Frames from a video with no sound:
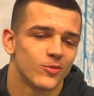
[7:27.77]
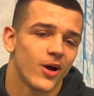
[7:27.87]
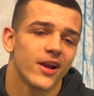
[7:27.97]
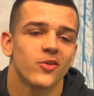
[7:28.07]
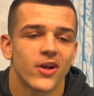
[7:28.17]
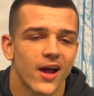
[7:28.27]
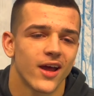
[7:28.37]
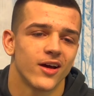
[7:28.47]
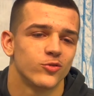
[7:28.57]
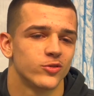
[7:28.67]
Why don't I
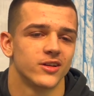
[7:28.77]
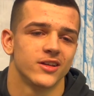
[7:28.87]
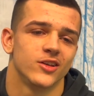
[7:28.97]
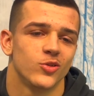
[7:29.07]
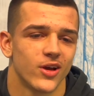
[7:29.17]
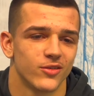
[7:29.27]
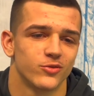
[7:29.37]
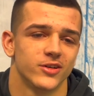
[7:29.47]
have one and you have